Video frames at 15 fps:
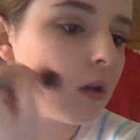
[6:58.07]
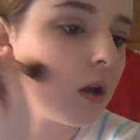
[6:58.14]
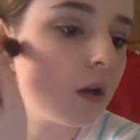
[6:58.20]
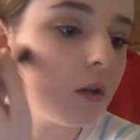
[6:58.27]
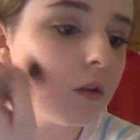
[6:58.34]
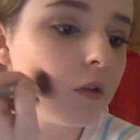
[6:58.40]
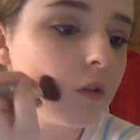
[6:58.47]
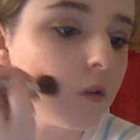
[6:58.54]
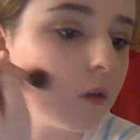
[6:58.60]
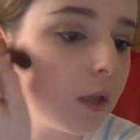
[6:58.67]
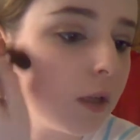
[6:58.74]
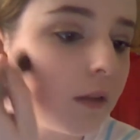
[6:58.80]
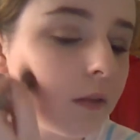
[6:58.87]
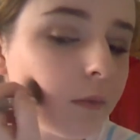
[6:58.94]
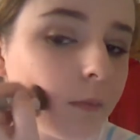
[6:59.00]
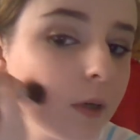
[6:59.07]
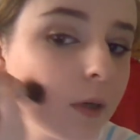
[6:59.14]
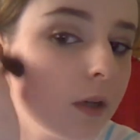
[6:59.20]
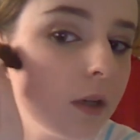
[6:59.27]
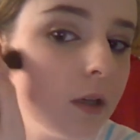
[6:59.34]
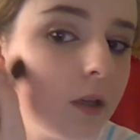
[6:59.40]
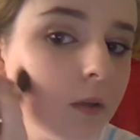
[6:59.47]
underneath
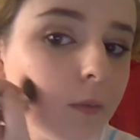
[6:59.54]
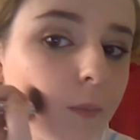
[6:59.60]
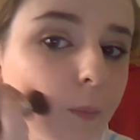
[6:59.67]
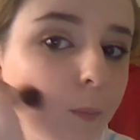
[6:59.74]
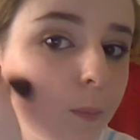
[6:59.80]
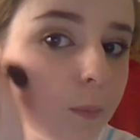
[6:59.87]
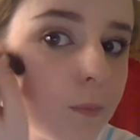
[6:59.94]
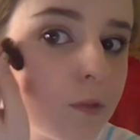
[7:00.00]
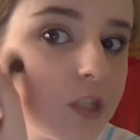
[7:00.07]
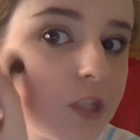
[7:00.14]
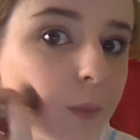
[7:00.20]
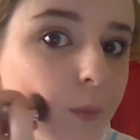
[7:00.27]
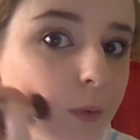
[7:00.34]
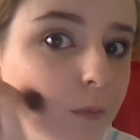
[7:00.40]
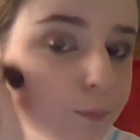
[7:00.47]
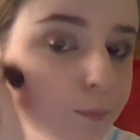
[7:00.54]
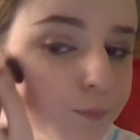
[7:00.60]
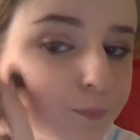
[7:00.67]
my cheekbone.